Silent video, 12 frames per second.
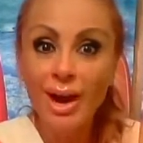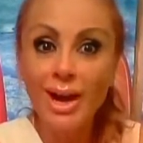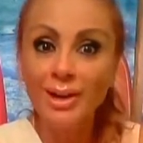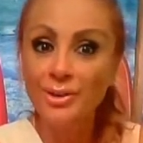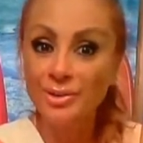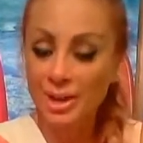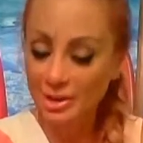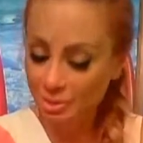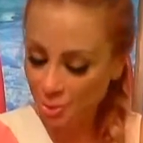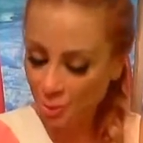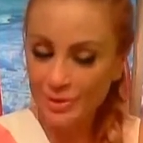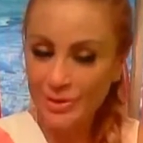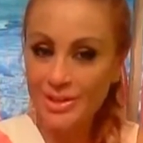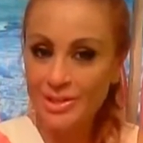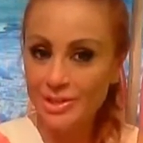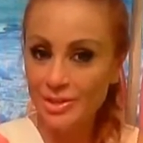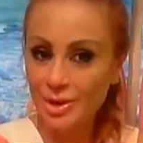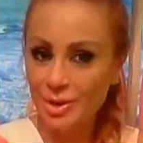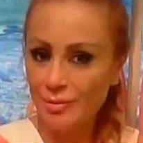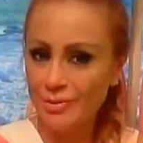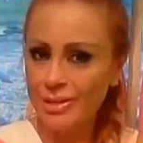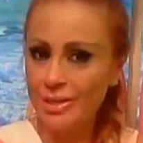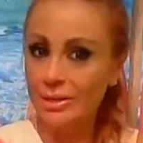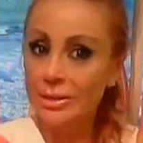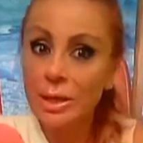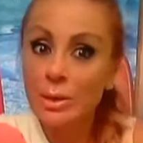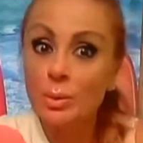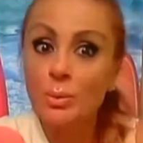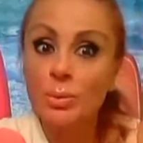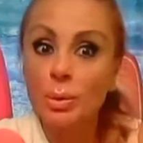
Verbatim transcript: I don't, I don't know if he doesn't know. If it's like, is that a,